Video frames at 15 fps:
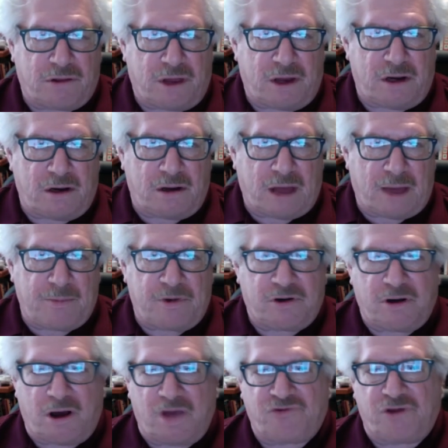than
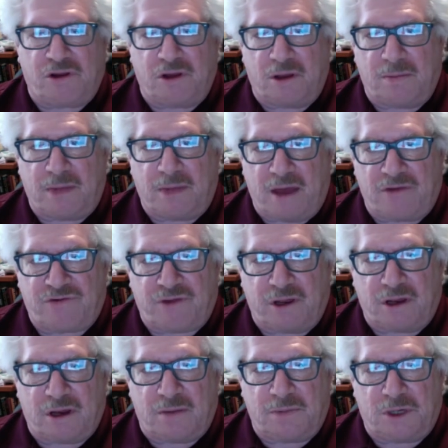amortizing them as and they,
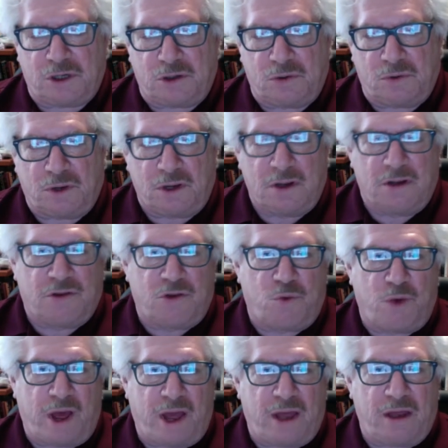they stopped in 2012
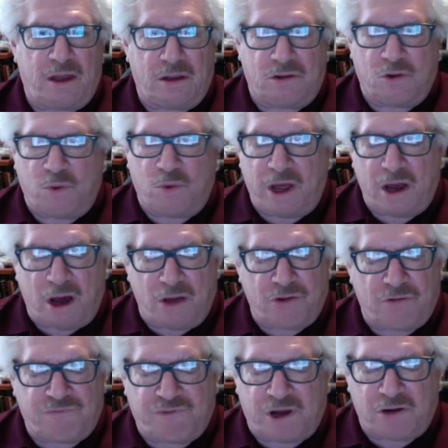the way the way
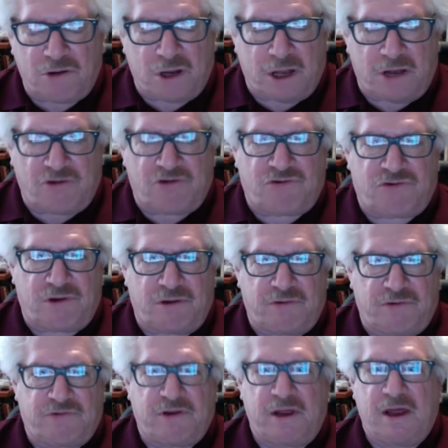other federal
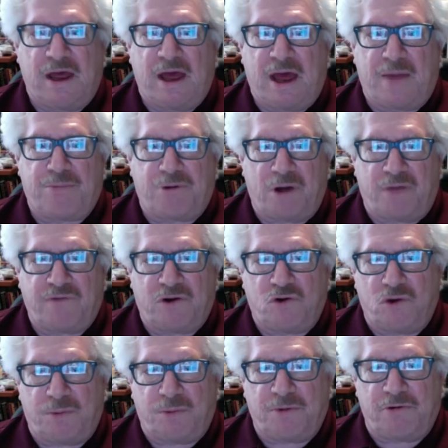agencies and private
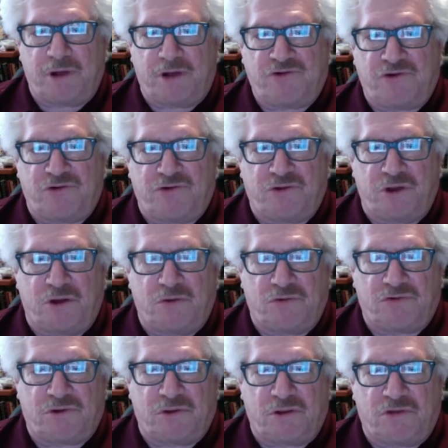corporations do
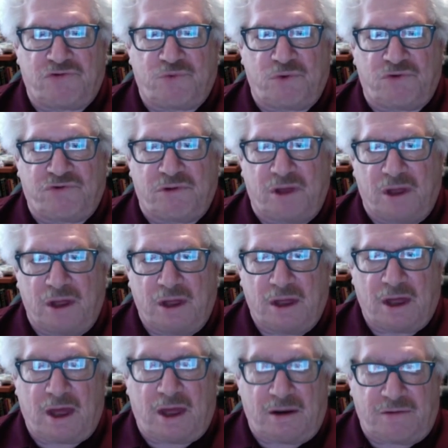so this was
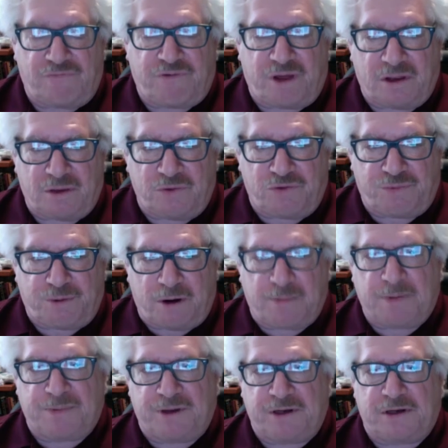and in fact, it was
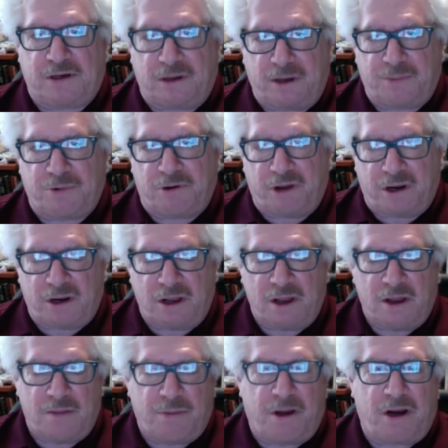probably deliberate,
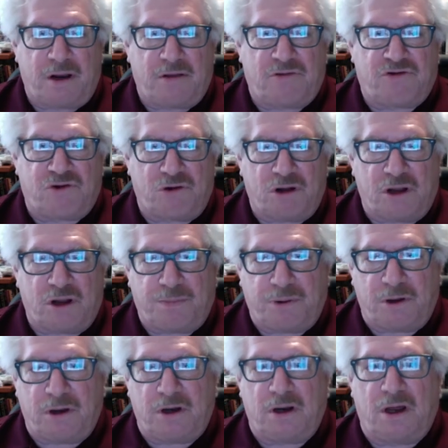but it certainly
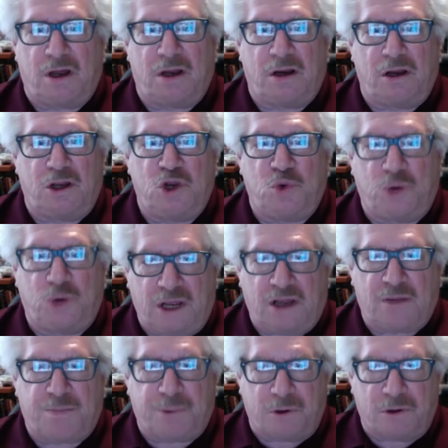put a unique
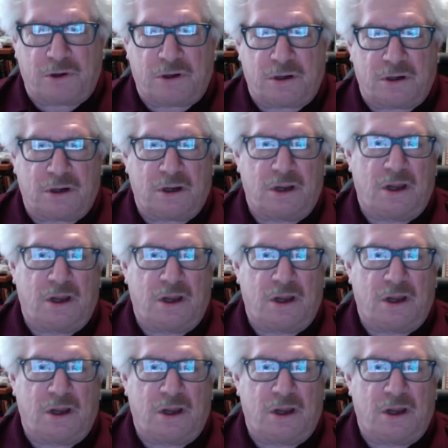burden